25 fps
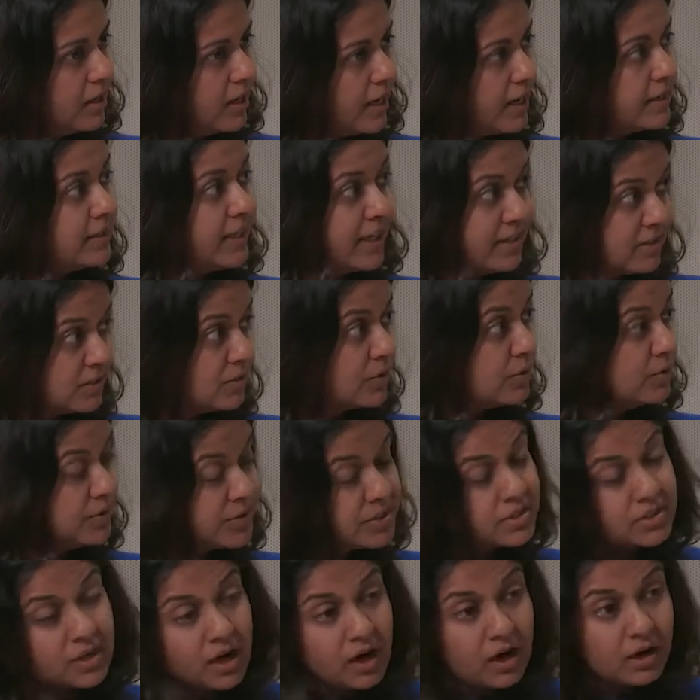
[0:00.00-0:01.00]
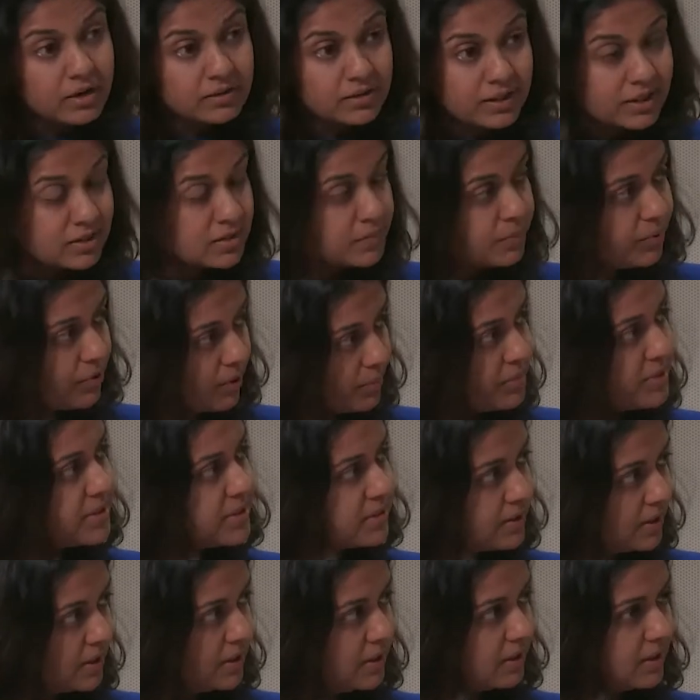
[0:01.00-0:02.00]
And that's a good start. That's
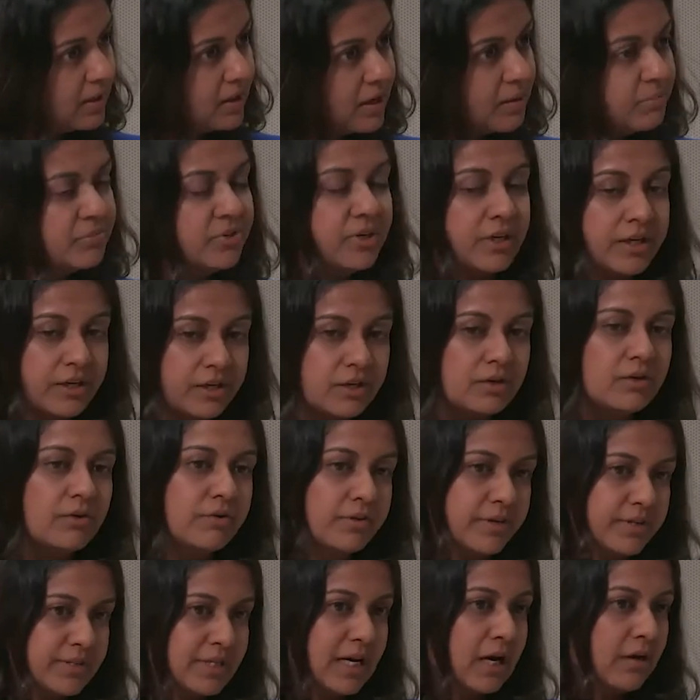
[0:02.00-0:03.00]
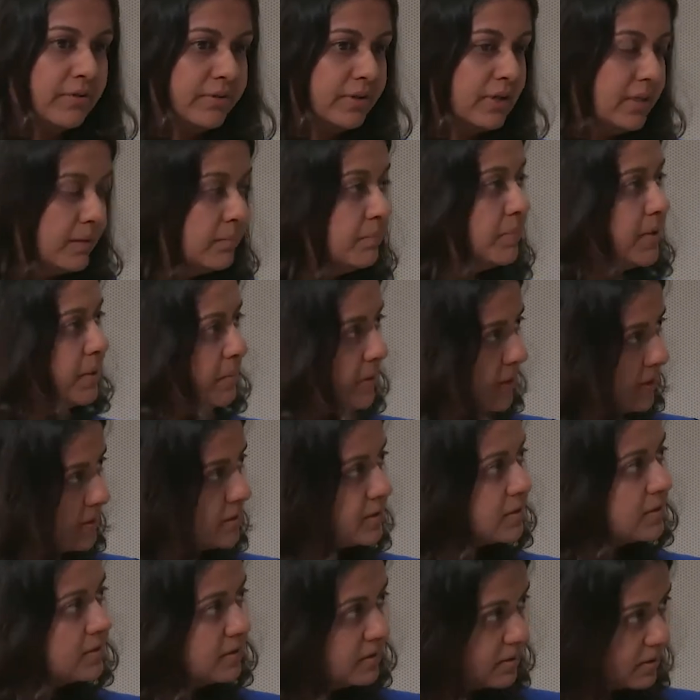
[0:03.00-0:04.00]
promising. I'm really curious how they'll implement
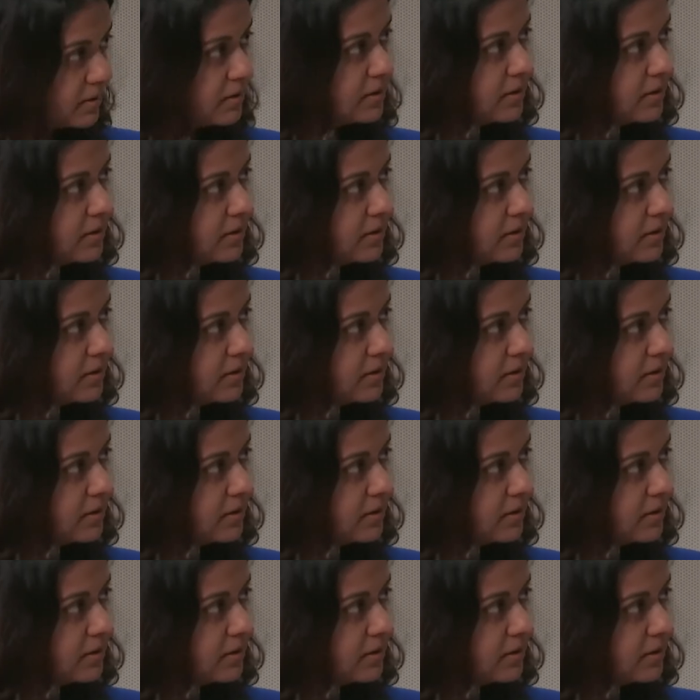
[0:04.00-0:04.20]
it.